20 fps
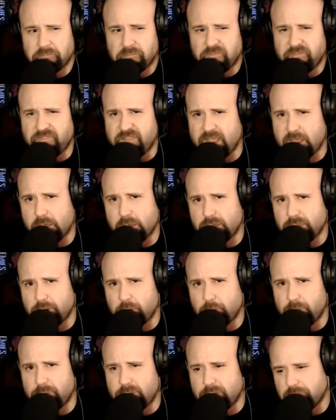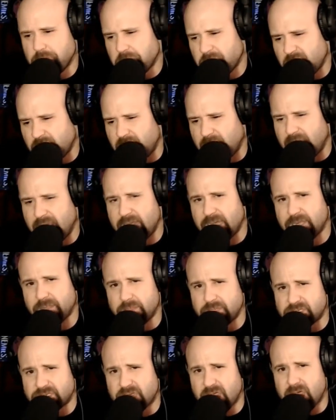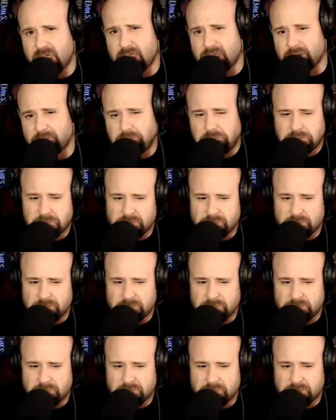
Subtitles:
Fail a little bit, land in the sky.